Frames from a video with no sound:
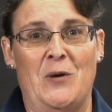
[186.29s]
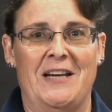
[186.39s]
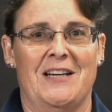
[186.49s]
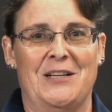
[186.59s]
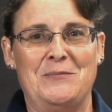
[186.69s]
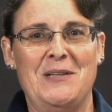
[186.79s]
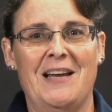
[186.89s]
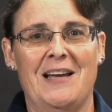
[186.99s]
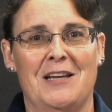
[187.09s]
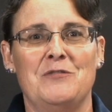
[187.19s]
why not
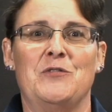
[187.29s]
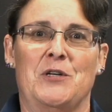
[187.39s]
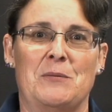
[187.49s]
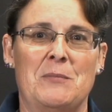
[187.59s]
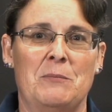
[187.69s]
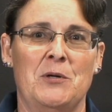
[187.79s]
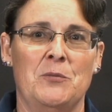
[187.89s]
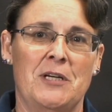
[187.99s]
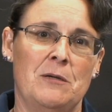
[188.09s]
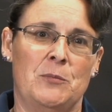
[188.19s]
apply for a member
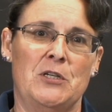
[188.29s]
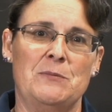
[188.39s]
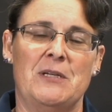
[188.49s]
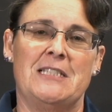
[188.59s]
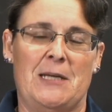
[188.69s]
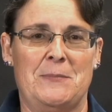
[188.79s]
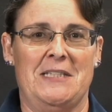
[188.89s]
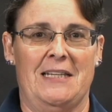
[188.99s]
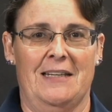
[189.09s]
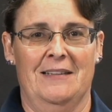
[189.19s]
reimbursement
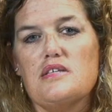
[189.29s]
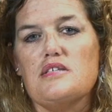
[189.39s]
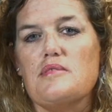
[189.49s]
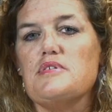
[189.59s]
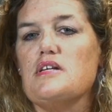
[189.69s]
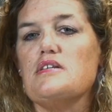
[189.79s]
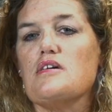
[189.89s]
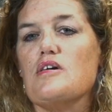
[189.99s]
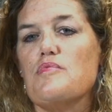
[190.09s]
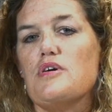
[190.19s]
subsidy? Subsidies
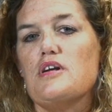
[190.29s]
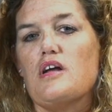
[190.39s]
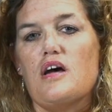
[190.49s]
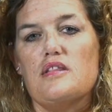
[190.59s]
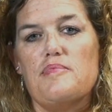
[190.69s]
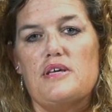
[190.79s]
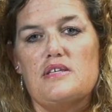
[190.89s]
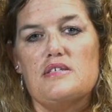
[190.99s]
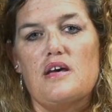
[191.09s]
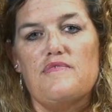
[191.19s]
are awarded on the
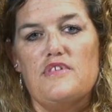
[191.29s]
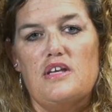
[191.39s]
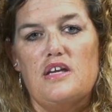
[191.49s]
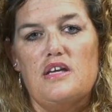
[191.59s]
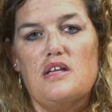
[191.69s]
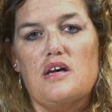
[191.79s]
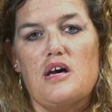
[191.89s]
basis of need,